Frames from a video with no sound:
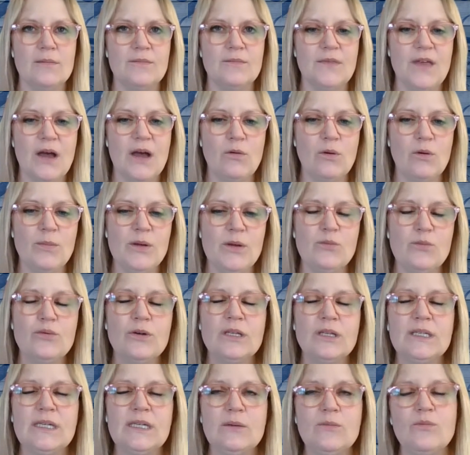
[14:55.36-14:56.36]
that will be
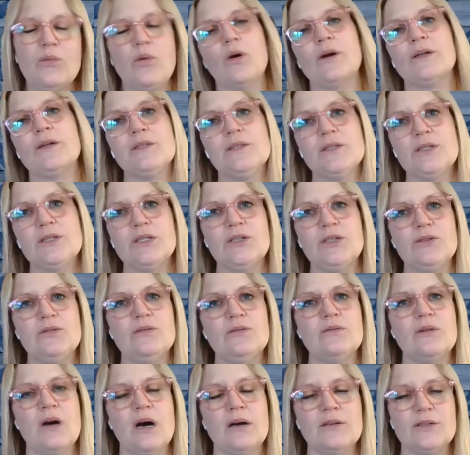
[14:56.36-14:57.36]
really important
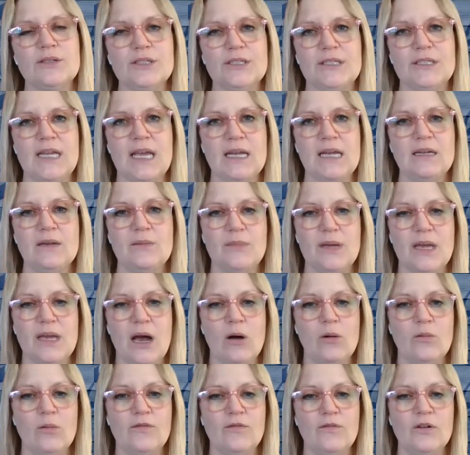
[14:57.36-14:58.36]
to understand and be
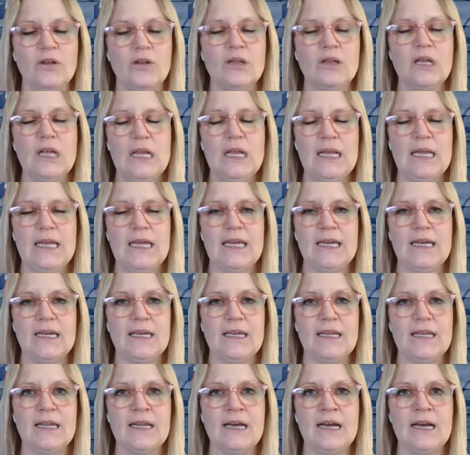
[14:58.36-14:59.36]
helpful
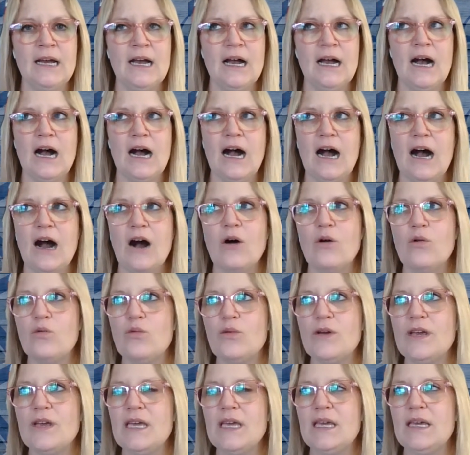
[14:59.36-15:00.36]
in how
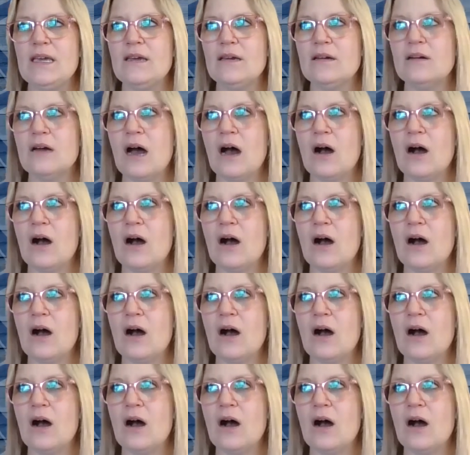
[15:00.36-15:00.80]
we